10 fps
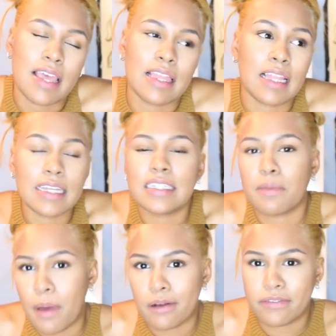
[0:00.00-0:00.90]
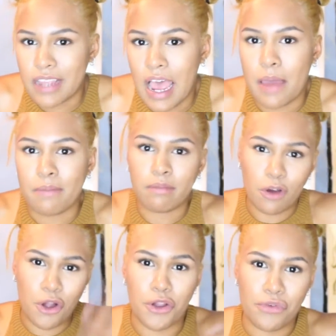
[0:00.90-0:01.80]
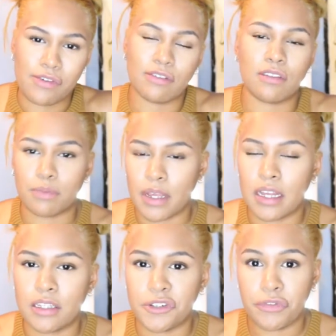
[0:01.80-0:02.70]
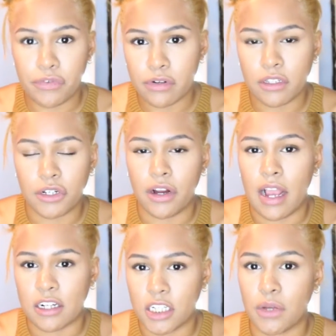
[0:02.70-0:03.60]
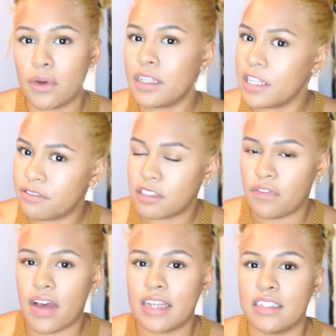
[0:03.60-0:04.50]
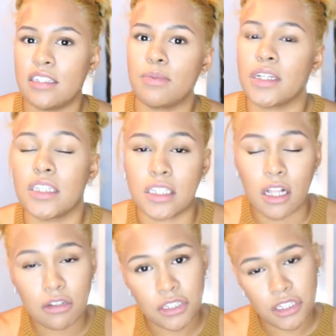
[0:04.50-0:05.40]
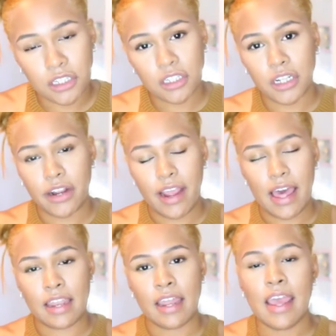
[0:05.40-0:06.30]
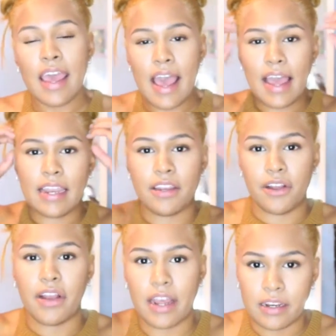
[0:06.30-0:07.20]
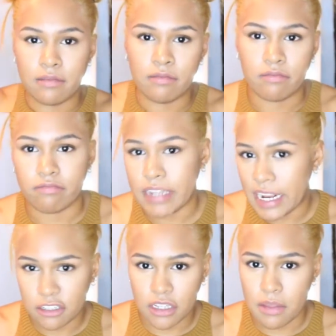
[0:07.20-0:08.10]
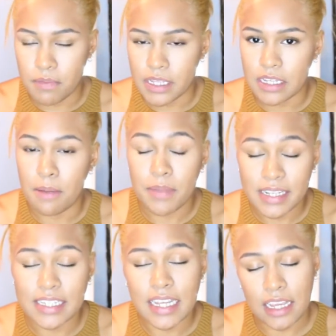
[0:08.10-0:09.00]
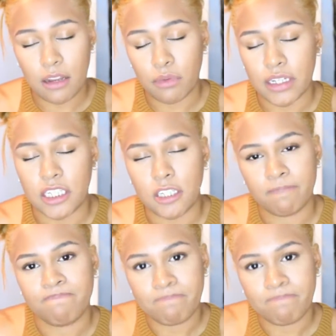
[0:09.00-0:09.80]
the least amount of time on your roots, because your roots are actually what lifts the fastest, because it's closer to your head, and your head naturally emits heat, which